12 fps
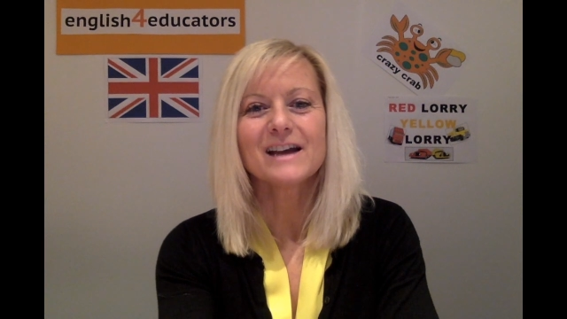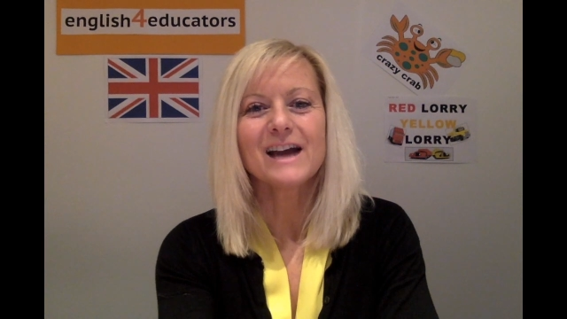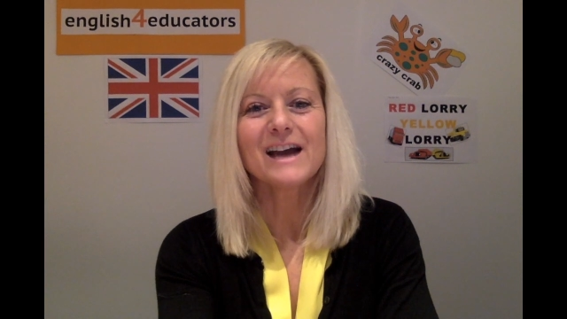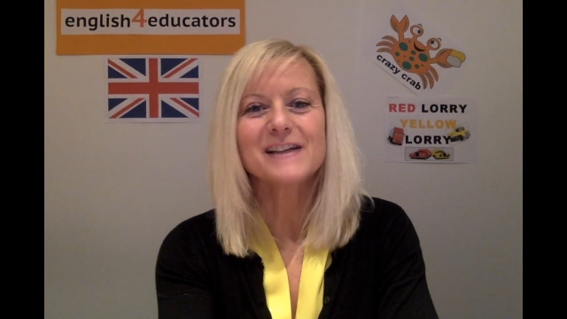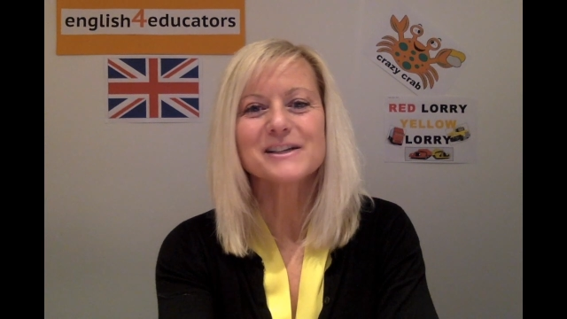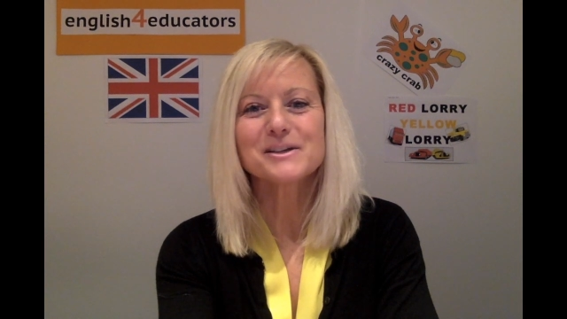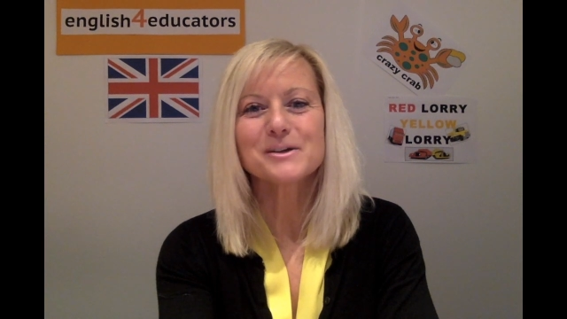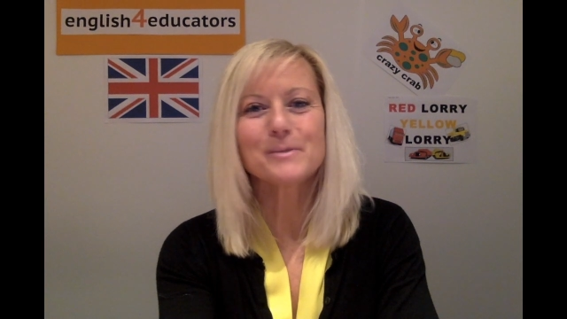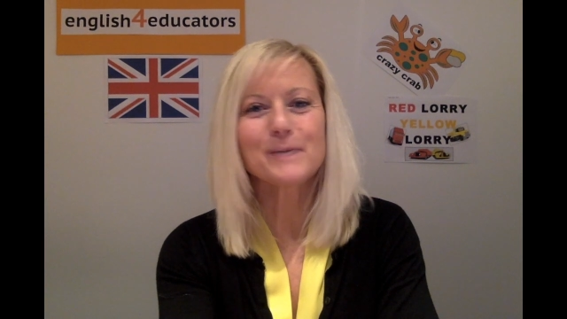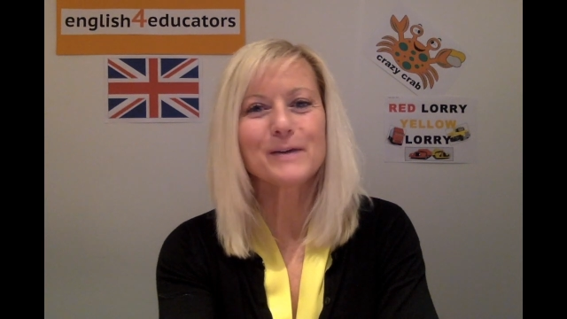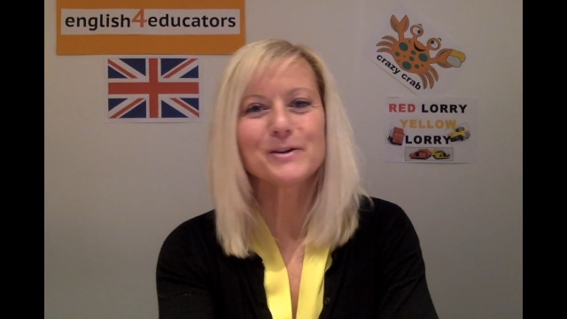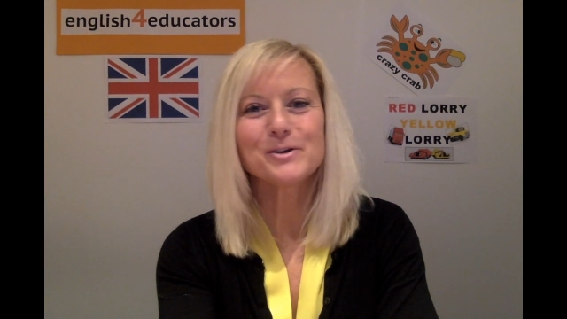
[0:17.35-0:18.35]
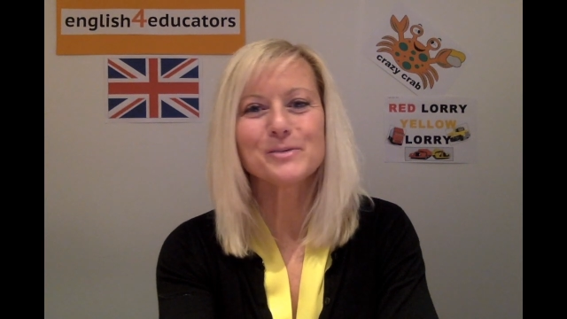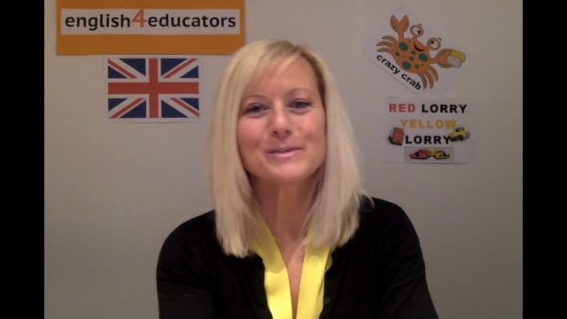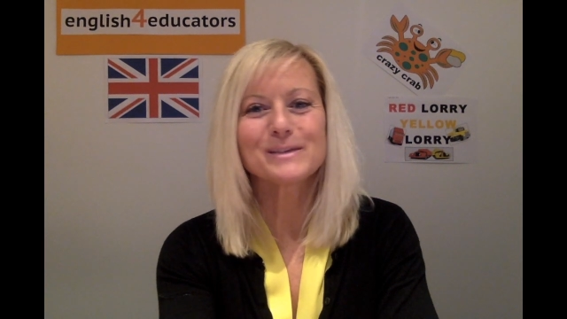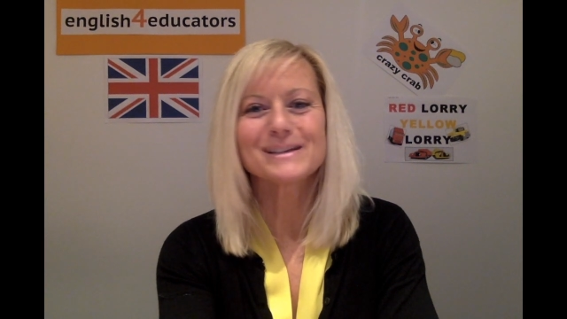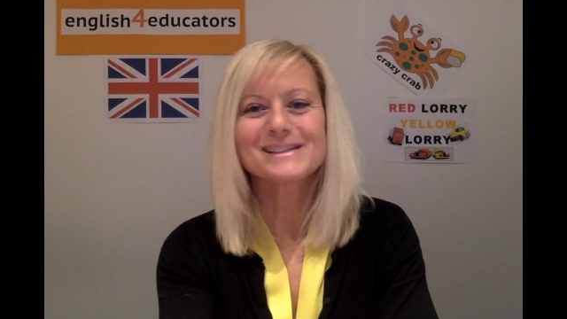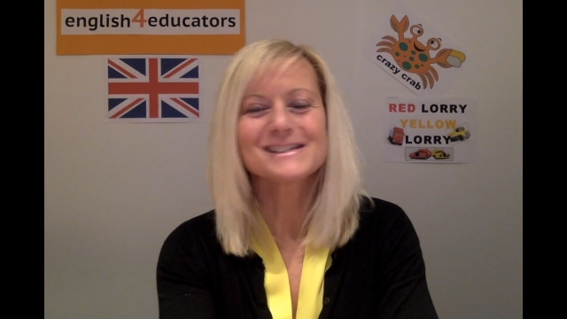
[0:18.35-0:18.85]
I don't know about you, but
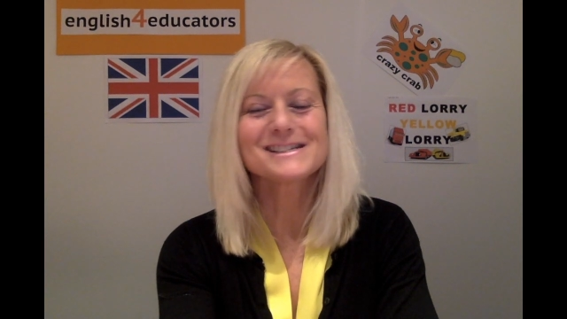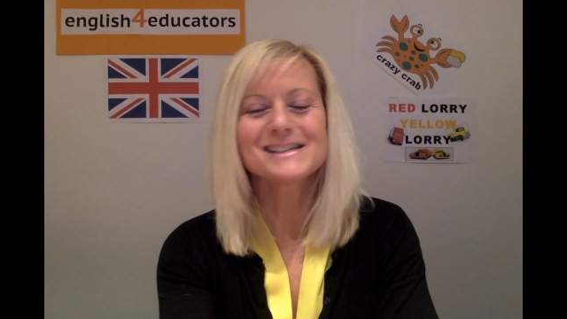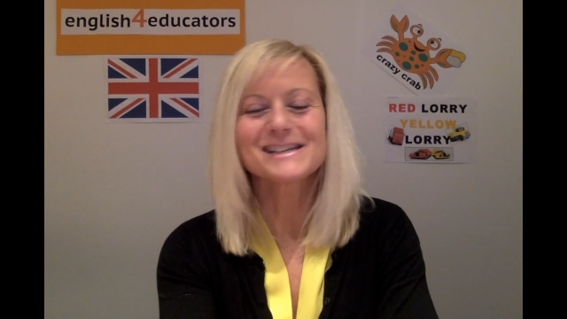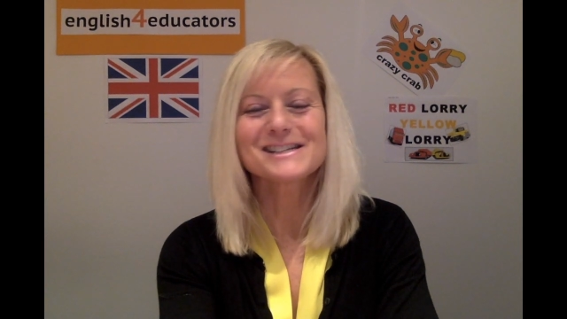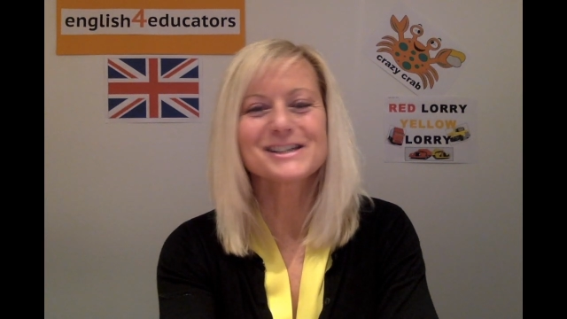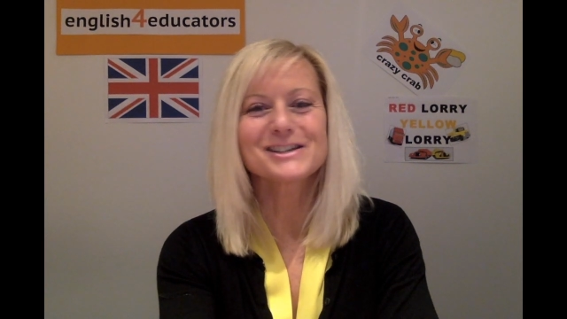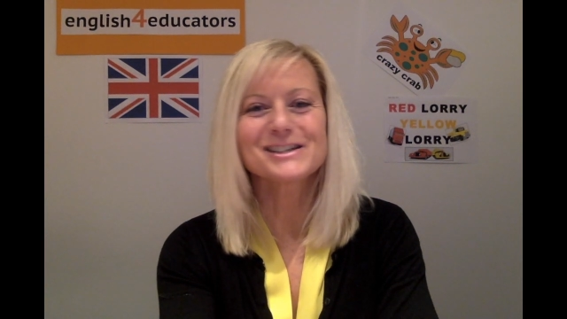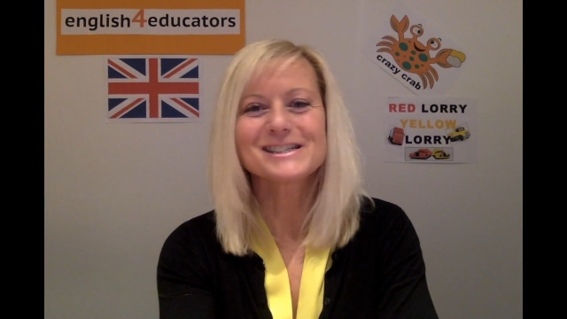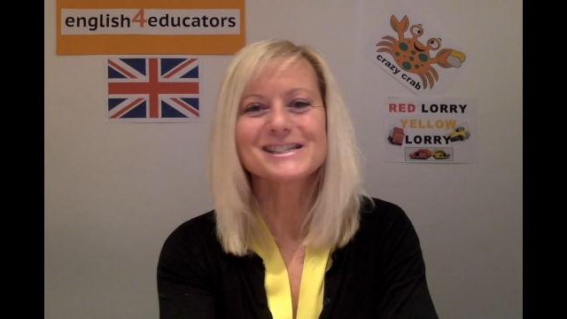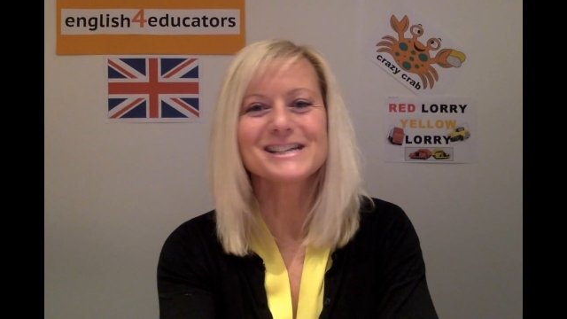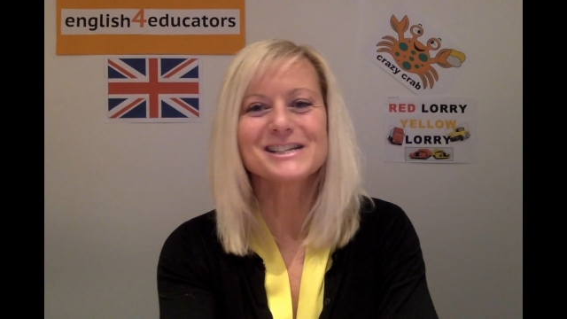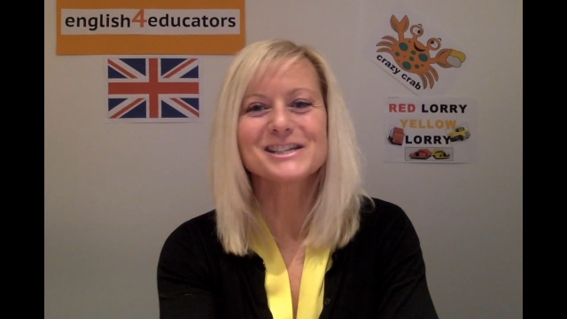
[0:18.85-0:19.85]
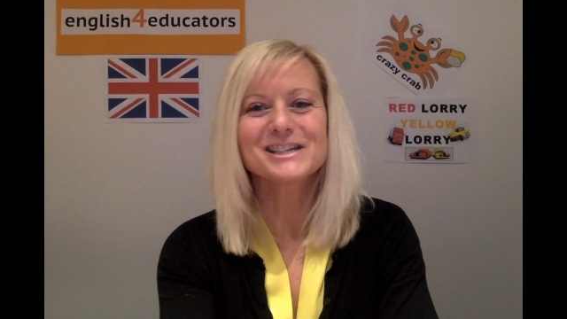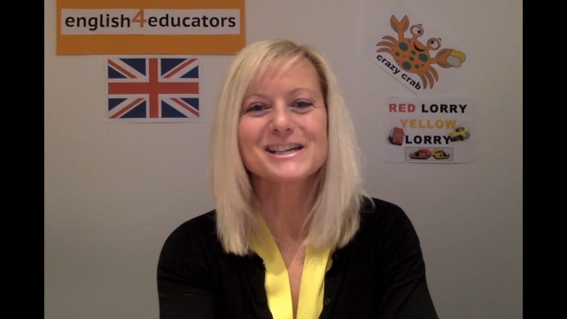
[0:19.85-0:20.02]
since I started teaching,